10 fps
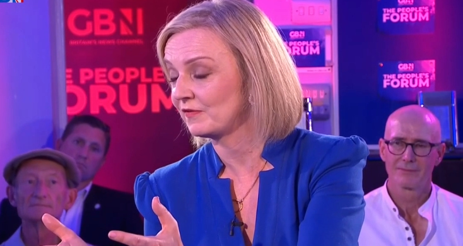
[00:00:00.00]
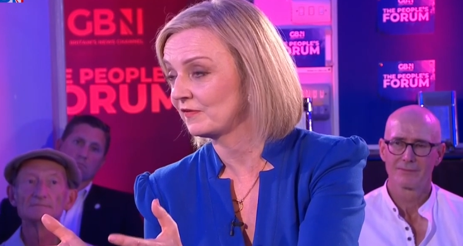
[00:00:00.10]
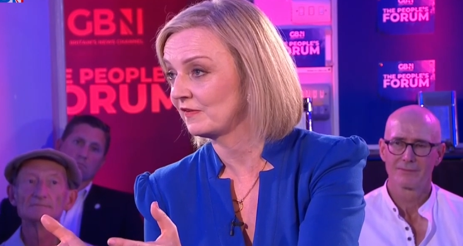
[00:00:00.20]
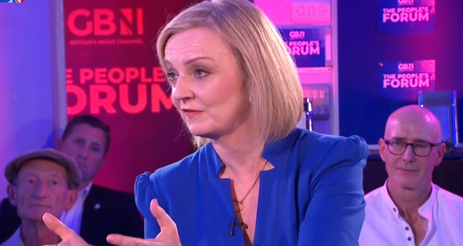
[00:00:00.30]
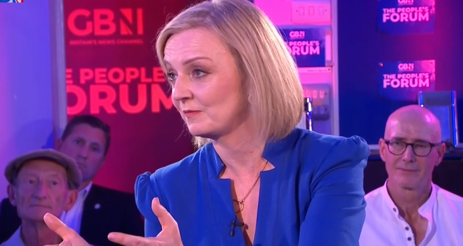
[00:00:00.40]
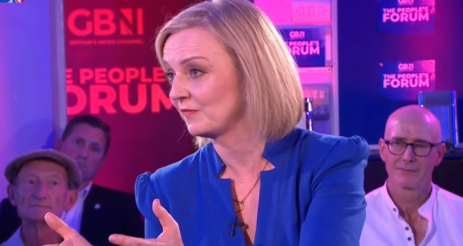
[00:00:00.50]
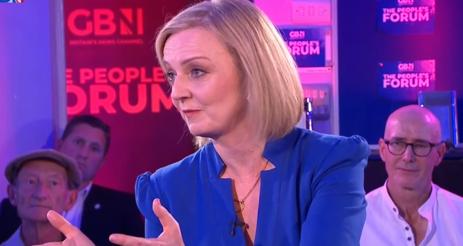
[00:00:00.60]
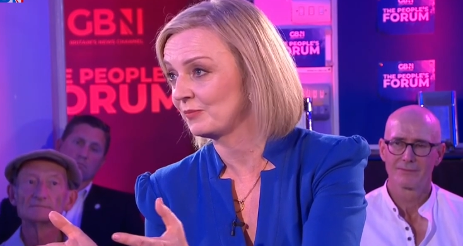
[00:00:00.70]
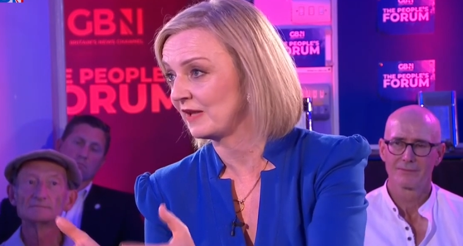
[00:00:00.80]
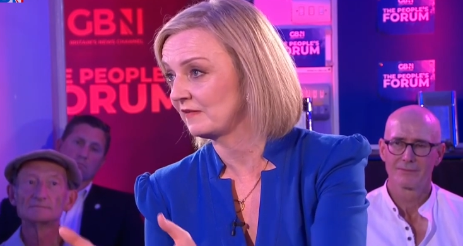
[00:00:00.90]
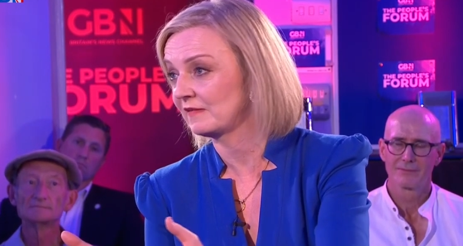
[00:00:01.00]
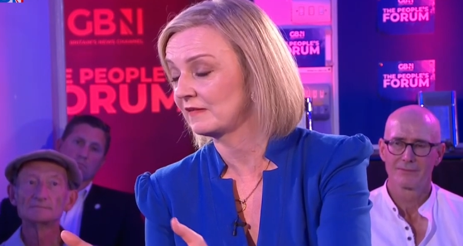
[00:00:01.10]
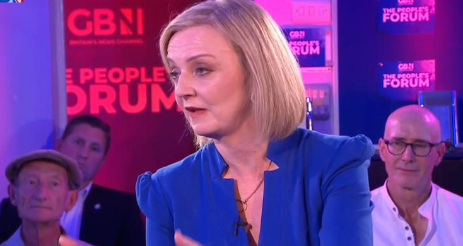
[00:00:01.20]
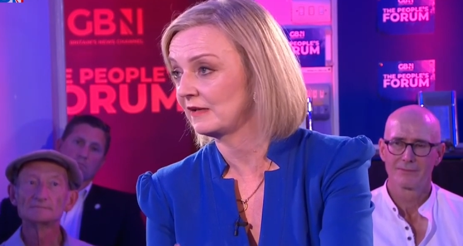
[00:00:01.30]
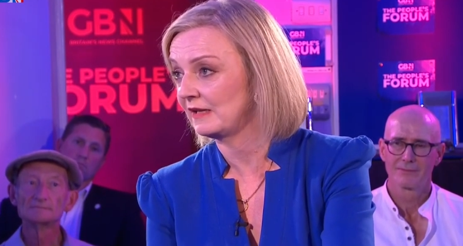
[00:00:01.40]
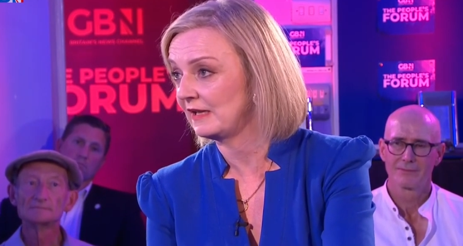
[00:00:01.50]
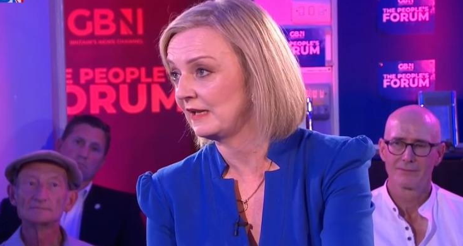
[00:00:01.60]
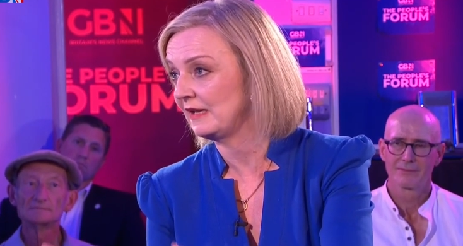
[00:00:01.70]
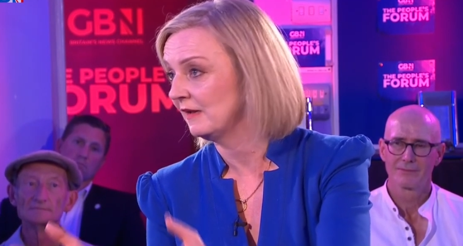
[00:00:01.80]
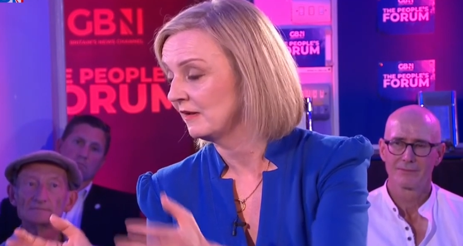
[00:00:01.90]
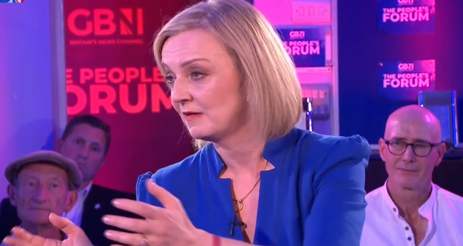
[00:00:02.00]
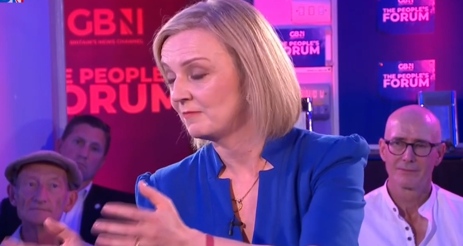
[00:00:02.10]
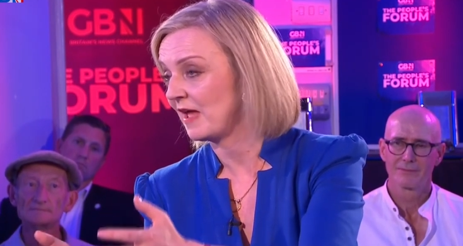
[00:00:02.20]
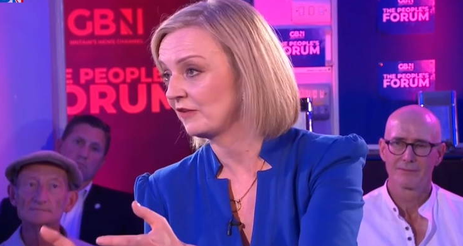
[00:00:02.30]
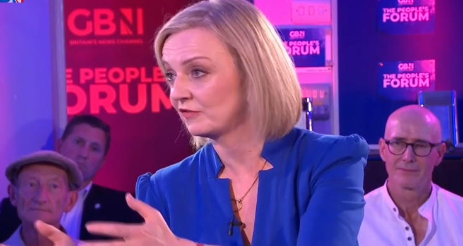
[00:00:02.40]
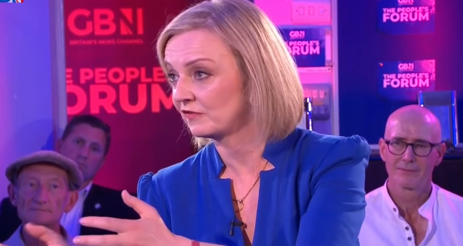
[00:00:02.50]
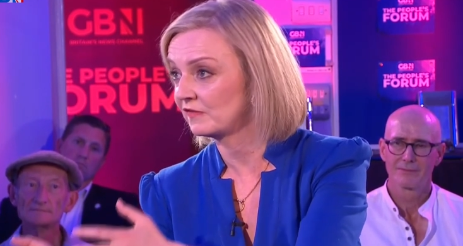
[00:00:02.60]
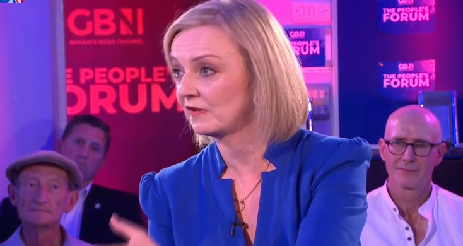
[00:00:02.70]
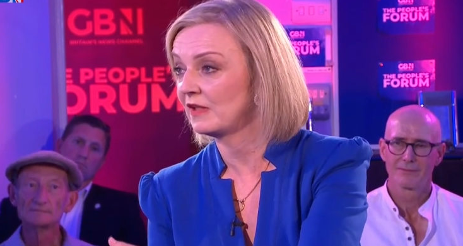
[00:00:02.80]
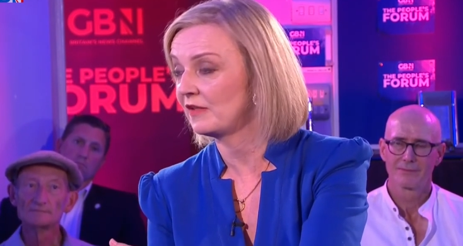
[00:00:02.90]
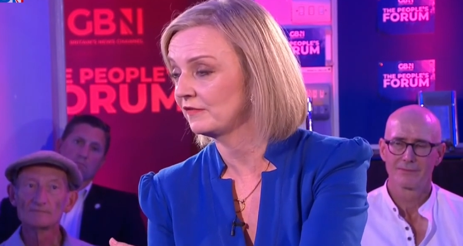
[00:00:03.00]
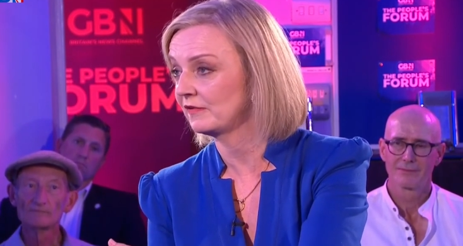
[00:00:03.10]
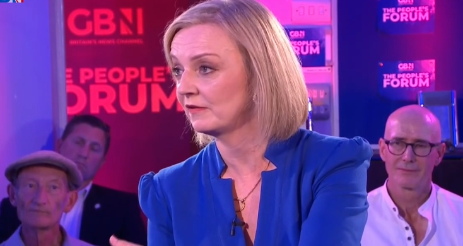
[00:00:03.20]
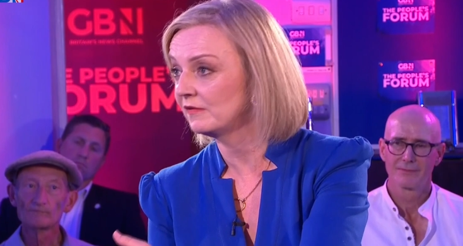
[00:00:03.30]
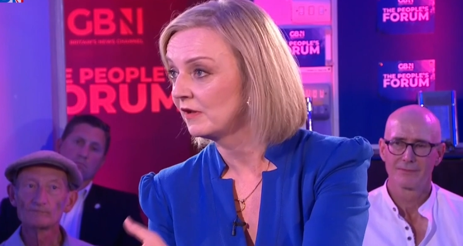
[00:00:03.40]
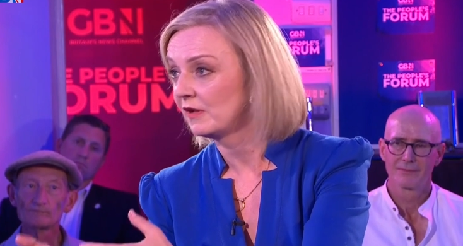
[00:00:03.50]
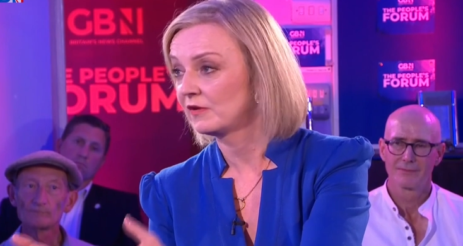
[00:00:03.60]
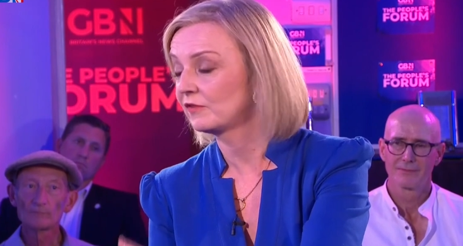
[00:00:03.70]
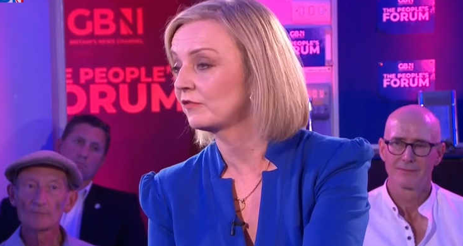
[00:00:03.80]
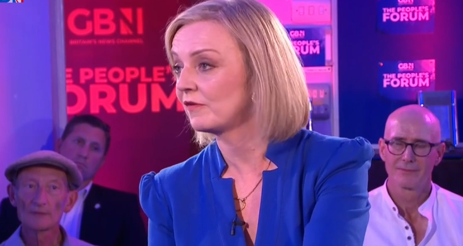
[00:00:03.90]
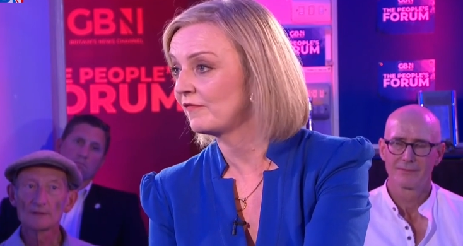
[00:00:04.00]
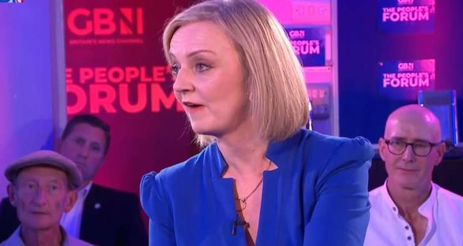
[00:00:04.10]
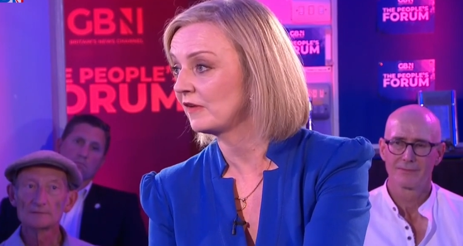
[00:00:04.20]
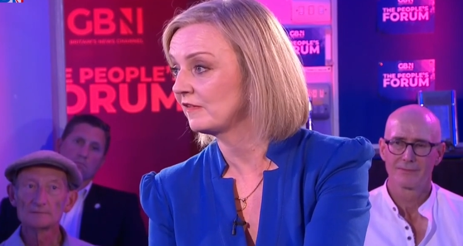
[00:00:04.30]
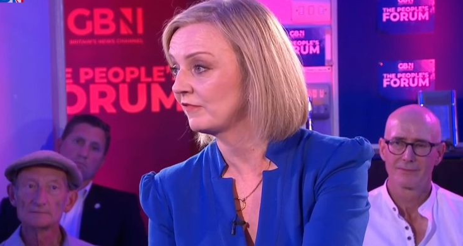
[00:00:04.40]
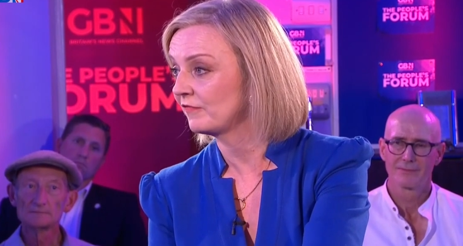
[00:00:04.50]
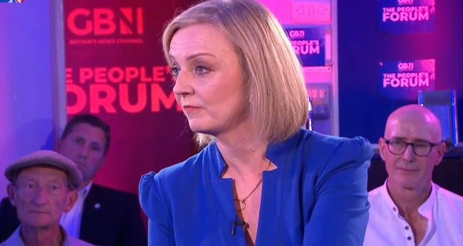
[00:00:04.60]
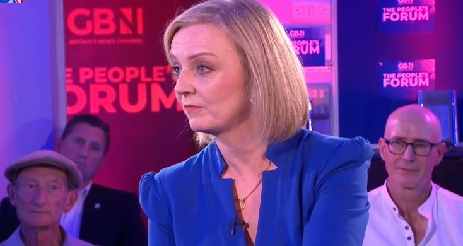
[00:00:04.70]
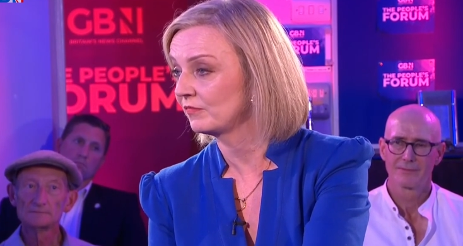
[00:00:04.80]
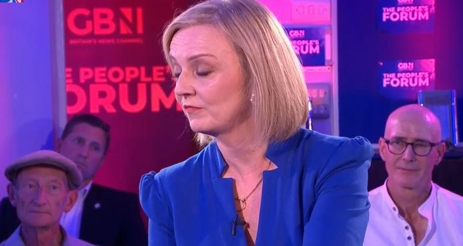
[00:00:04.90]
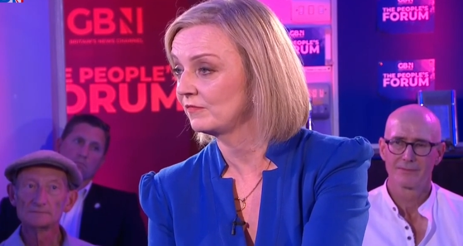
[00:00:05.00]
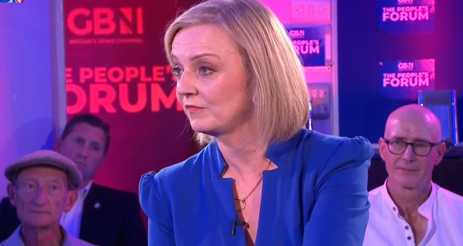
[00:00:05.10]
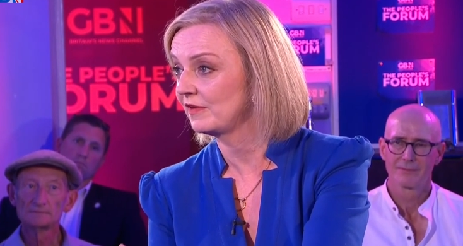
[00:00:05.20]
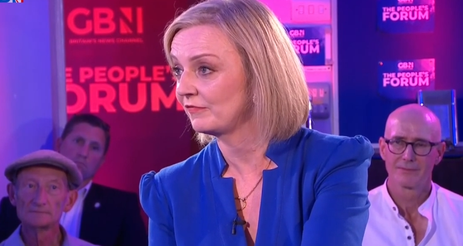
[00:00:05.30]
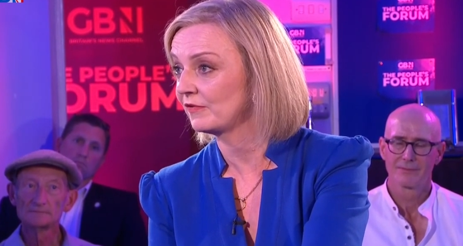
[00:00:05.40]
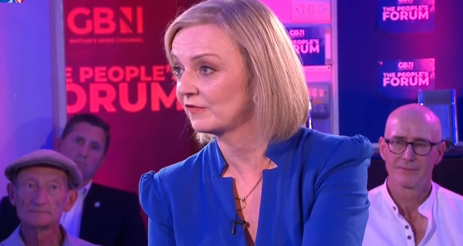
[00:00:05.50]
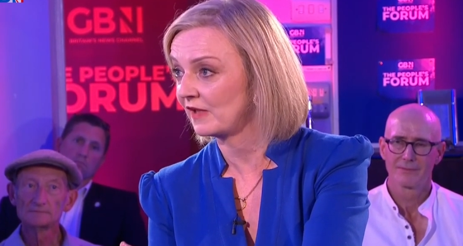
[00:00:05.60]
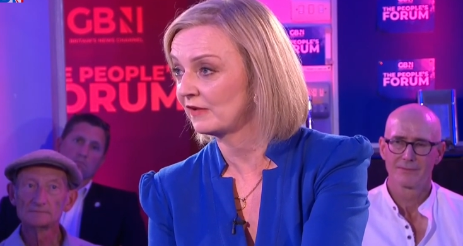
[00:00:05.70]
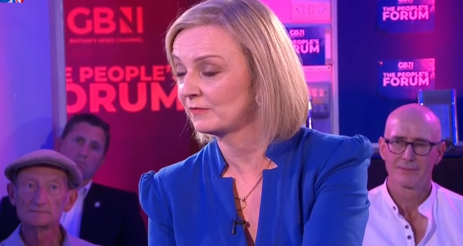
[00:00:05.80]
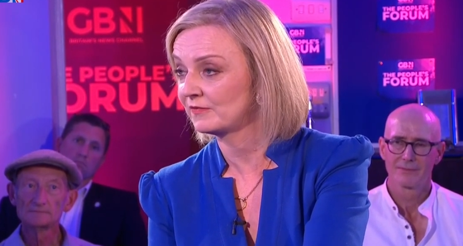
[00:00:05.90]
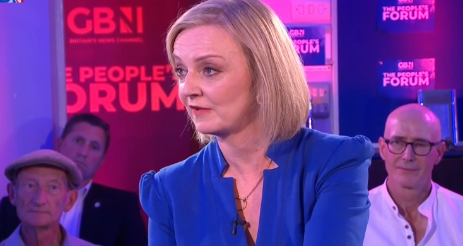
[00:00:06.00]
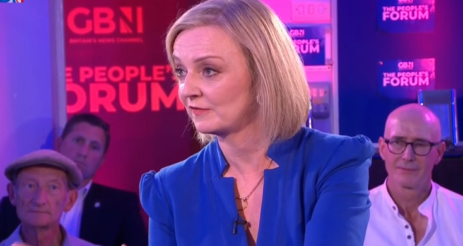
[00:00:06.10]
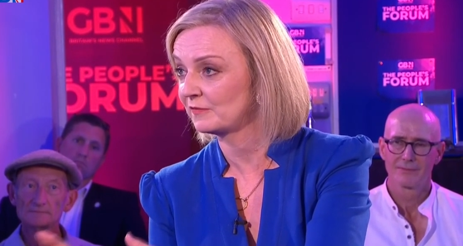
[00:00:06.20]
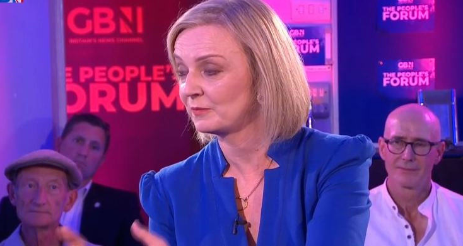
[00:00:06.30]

Speaker 1: systems in places like Leigh, Manchester, London, because there are very different circumstances.